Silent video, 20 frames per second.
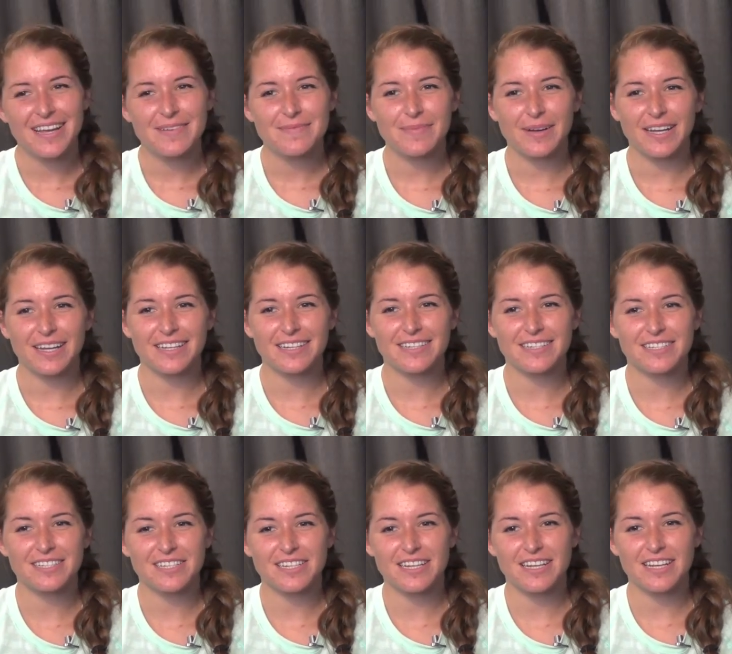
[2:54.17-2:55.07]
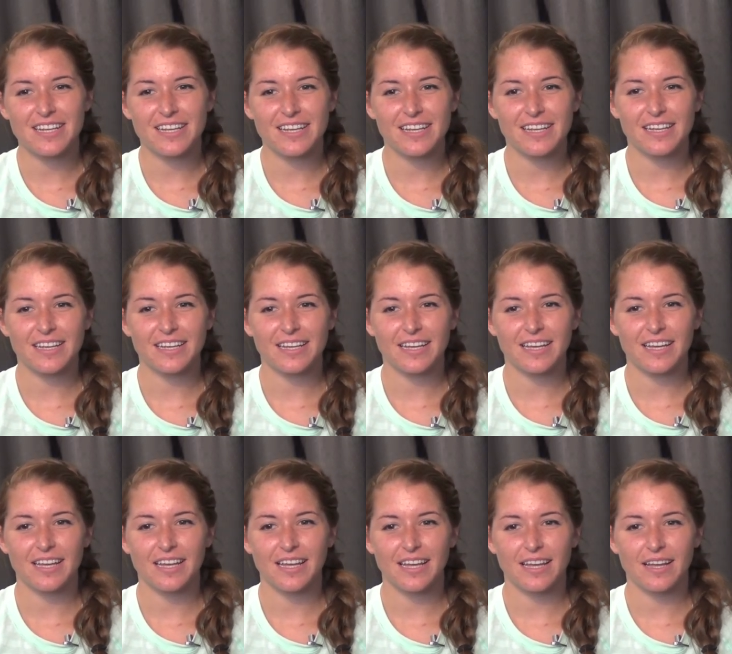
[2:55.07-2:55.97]
but she
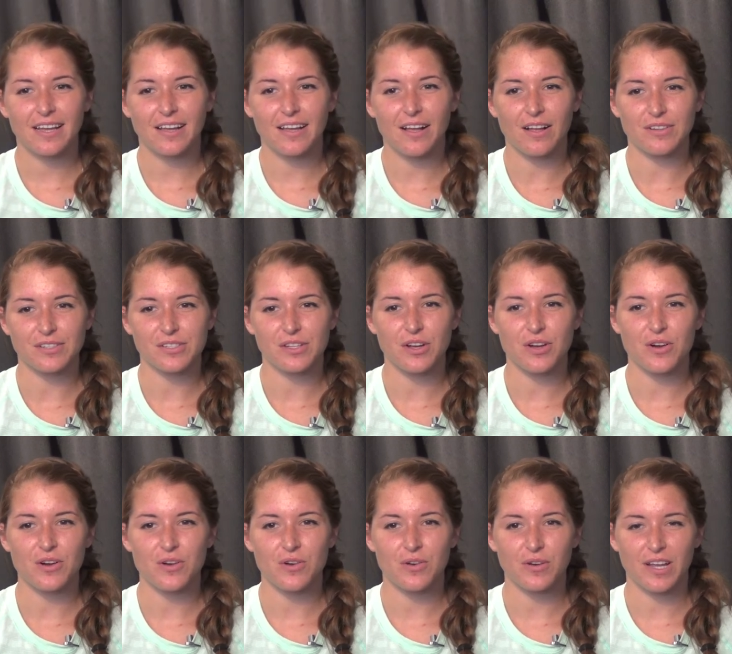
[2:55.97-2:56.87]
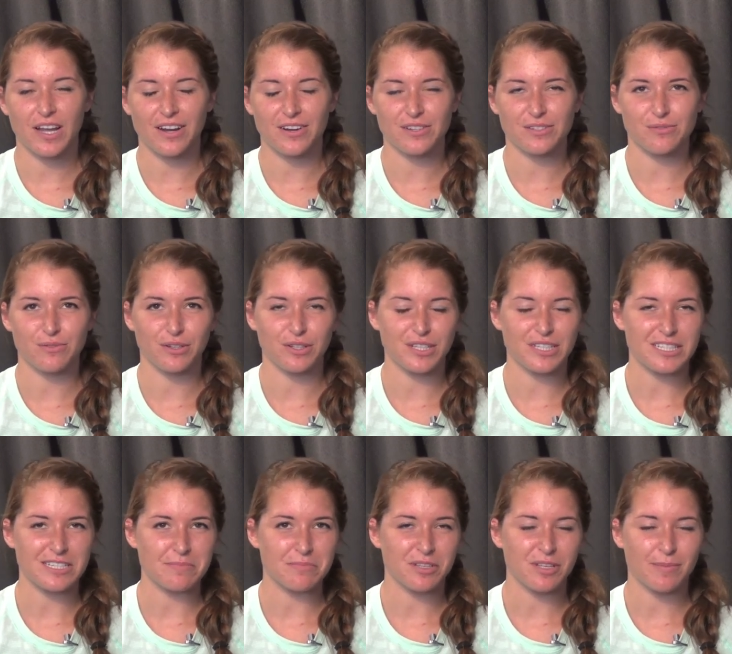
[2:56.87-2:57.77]
also cares really
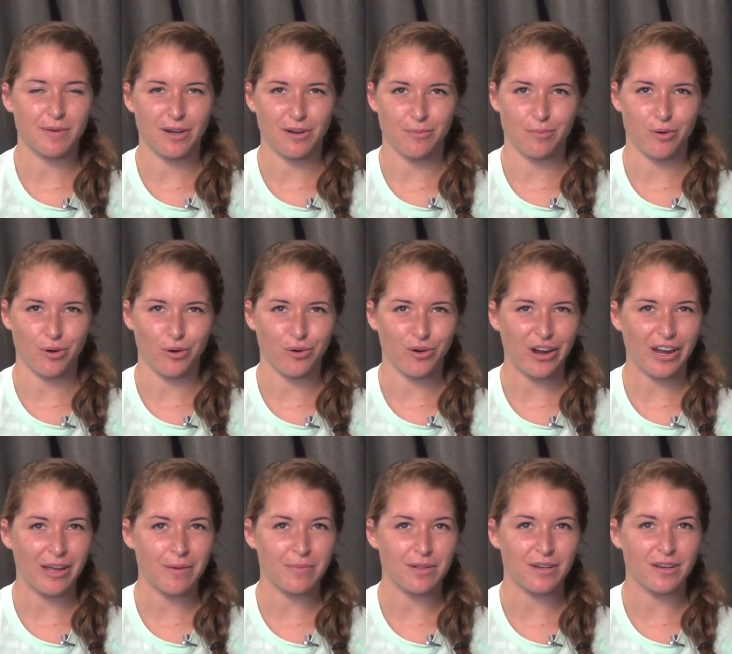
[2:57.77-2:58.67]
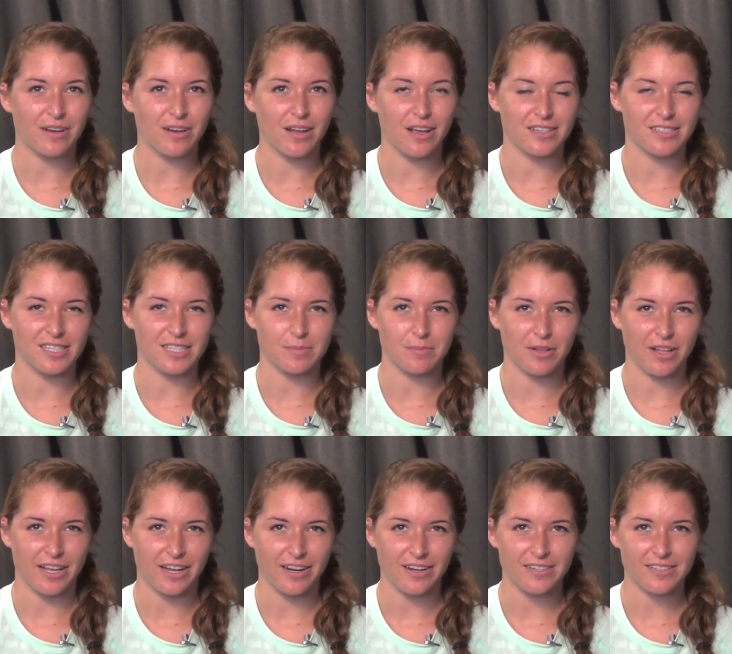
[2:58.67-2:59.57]
deeply about our program and us as
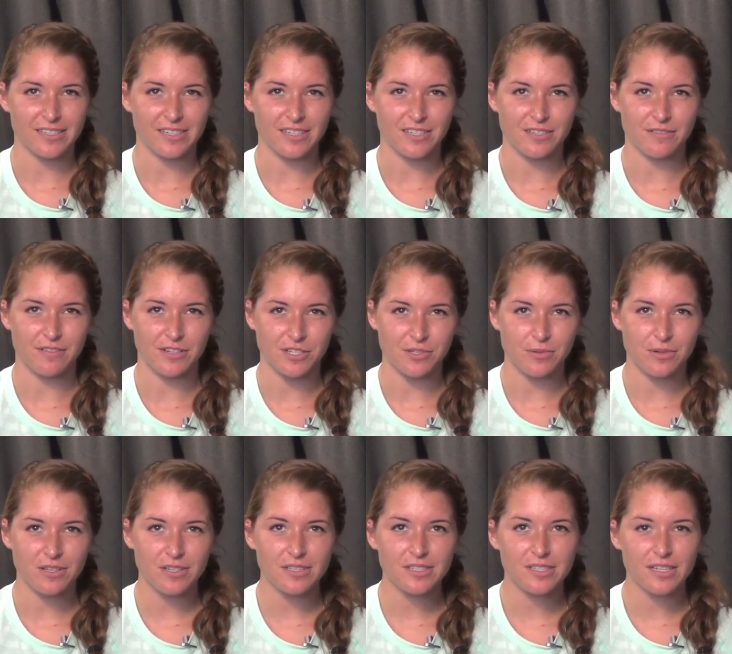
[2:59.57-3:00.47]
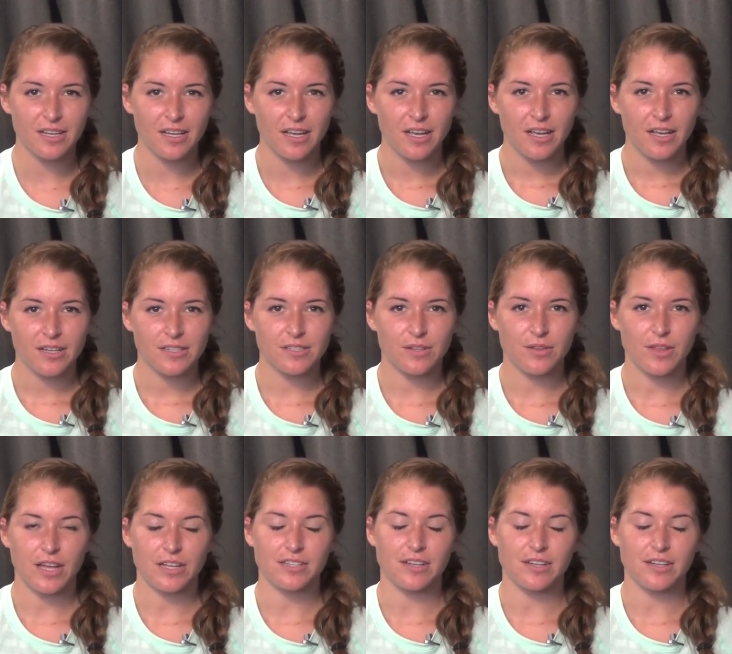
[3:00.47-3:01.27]
players and individuals, so that